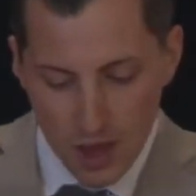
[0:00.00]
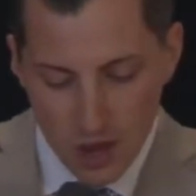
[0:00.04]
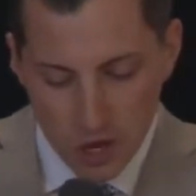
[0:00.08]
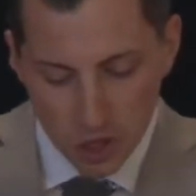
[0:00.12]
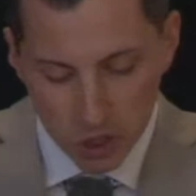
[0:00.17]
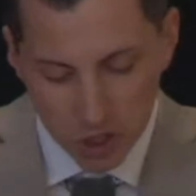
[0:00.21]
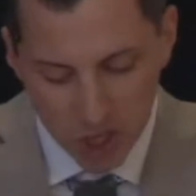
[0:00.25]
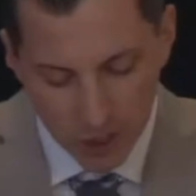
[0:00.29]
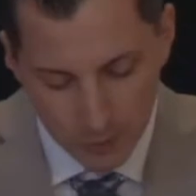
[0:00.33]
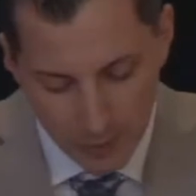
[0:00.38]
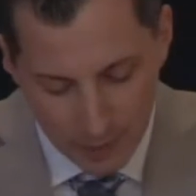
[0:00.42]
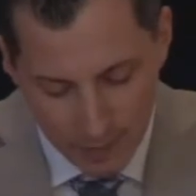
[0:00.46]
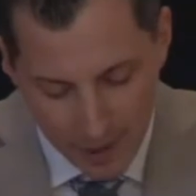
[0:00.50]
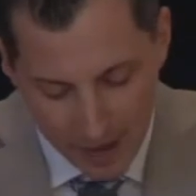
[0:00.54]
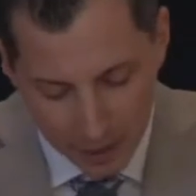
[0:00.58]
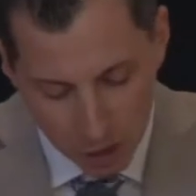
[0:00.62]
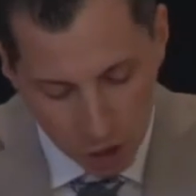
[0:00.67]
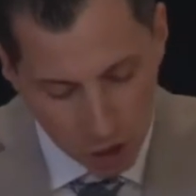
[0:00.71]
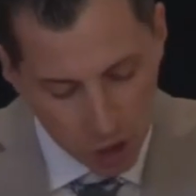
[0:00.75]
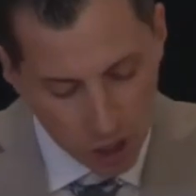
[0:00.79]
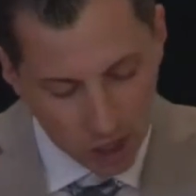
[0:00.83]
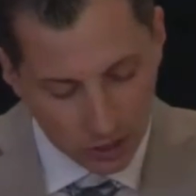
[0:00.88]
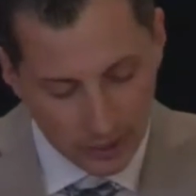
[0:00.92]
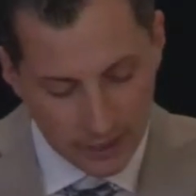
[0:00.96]
She's been my
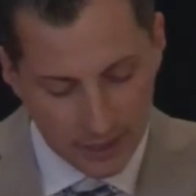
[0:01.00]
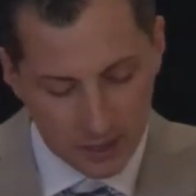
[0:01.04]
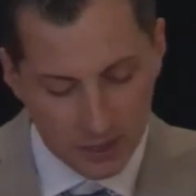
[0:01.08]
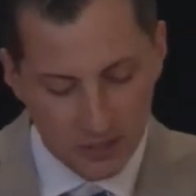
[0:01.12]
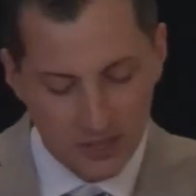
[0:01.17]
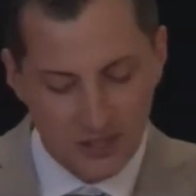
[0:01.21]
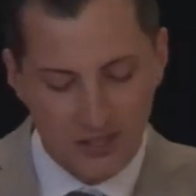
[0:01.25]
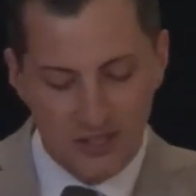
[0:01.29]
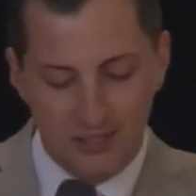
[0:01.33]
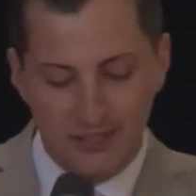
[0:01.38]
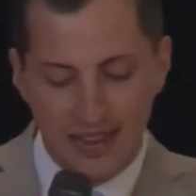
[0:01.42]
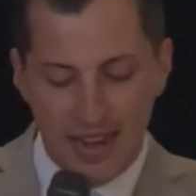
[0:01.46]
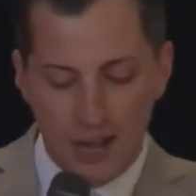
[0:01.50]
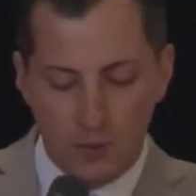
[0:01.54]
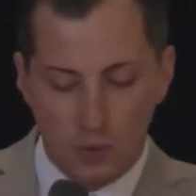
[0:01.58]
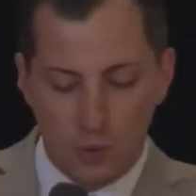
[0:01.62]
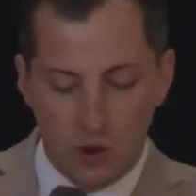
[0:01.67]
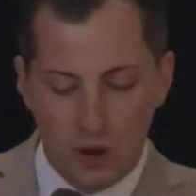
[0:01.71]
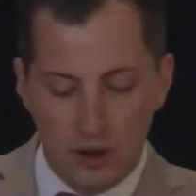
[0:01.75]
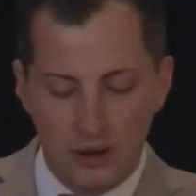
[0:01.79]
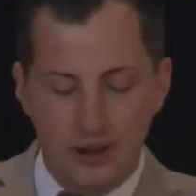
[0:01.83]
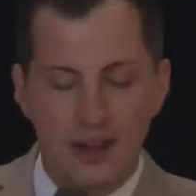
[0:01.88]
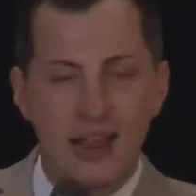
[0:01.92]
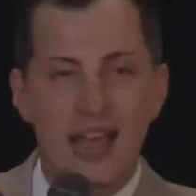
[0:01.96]
cheerleader since day
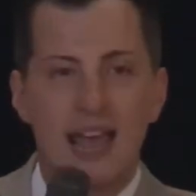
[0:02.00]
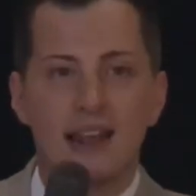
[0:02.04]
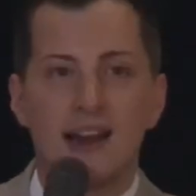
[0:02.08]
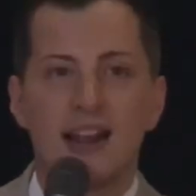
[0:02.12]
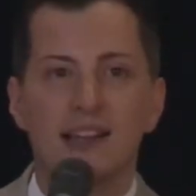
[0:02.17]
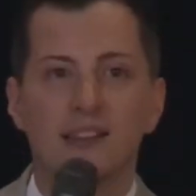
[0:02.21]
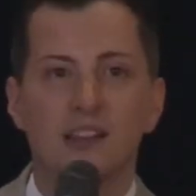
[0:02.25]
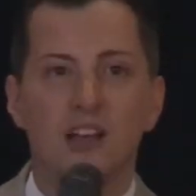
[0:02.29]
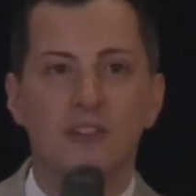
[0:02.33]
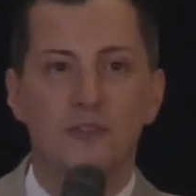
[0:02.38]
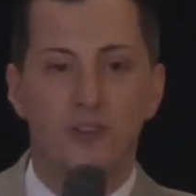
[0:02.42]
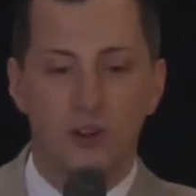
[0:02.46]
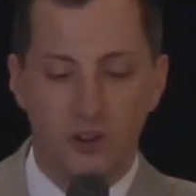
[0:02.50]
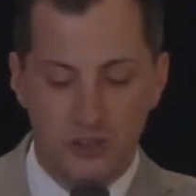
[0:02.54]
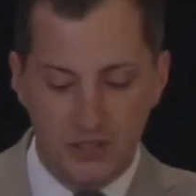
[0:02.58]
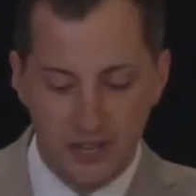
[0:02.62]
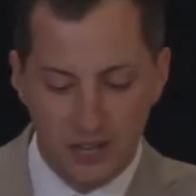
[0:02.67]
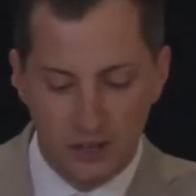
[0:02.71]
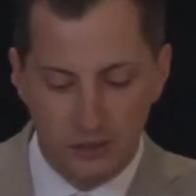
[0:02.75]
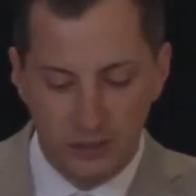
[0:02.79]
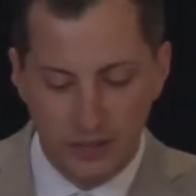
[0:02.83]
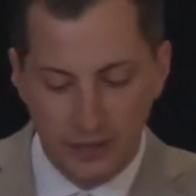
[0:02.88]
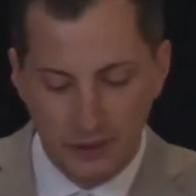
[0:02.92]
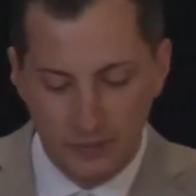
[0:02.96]
one, and I love her
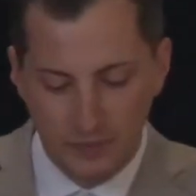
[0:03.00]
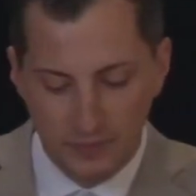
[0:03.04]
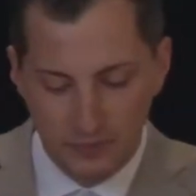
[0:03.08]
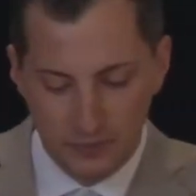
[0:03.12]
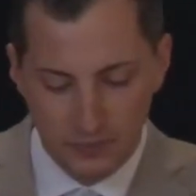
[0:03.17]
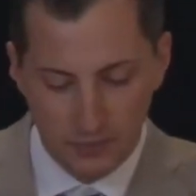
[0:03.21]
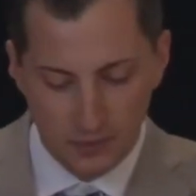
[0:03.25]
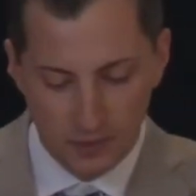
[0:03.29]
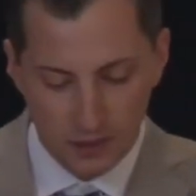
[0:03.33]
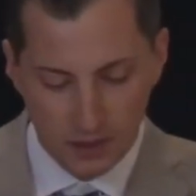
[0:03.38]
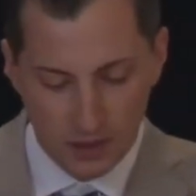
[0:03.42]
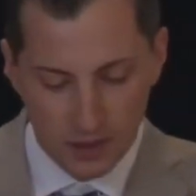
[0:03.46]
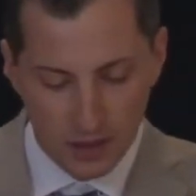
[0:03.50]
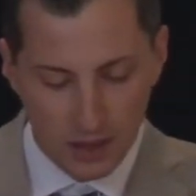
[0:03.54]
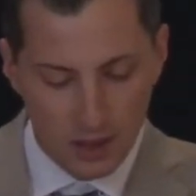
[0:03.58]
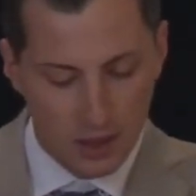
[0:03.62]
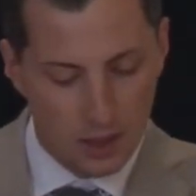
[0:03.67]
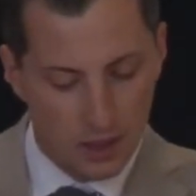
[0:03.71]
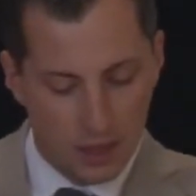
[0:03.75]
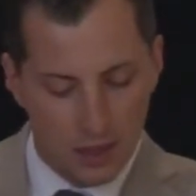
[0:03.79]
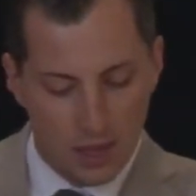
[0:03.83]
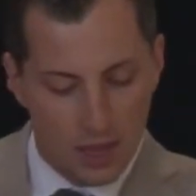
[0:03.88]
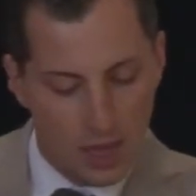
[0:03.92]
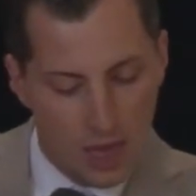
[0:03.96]
dearly.
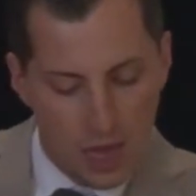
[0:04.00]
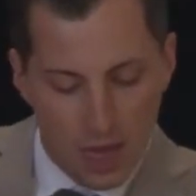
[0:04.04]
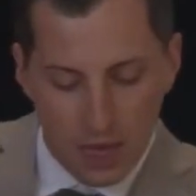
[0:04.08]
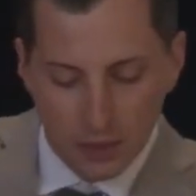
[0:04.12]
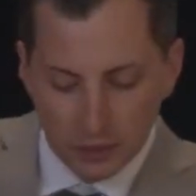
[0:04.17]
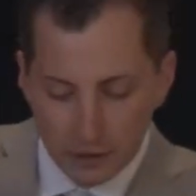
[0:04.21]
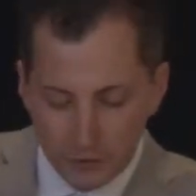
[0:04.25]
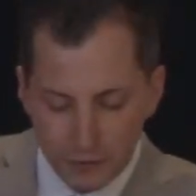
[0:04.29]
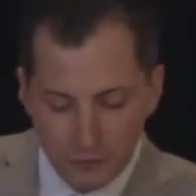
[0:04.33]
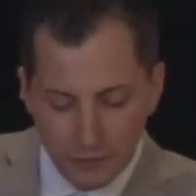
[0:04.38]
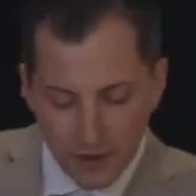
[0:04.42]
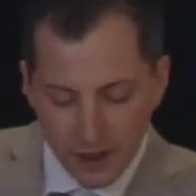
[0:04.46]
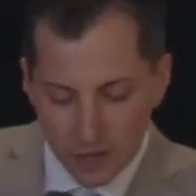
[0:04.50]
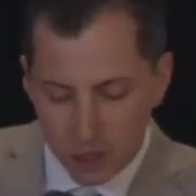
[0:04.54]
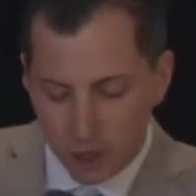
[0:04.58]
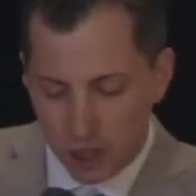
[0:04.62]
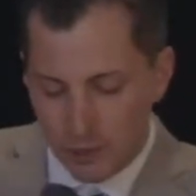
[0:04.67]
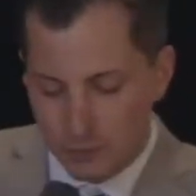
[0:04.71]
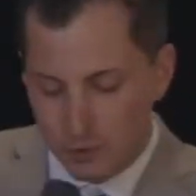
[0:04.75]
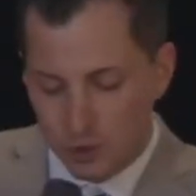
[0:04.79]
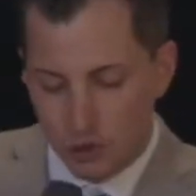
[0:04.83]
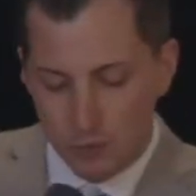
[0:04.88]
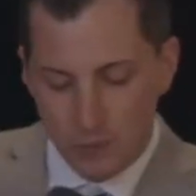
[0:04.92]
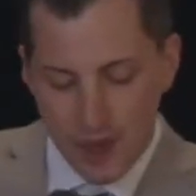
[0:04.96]
The
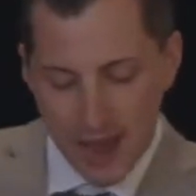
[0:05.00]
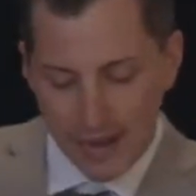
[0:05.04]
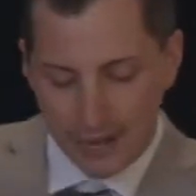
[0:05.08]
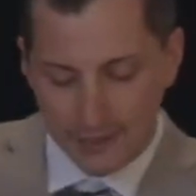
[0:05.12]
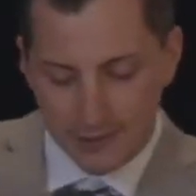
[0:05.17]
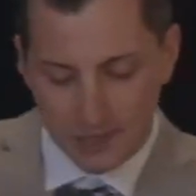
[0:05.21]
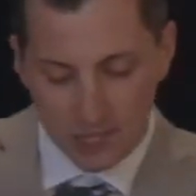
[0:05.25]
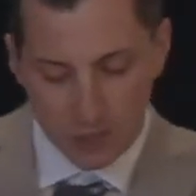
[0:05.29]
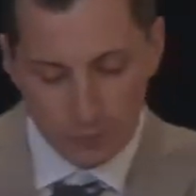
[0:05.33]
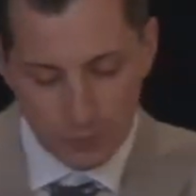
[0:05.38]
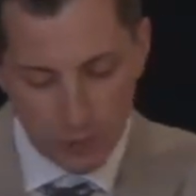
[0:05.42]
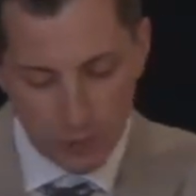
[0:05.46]
friendships you make in this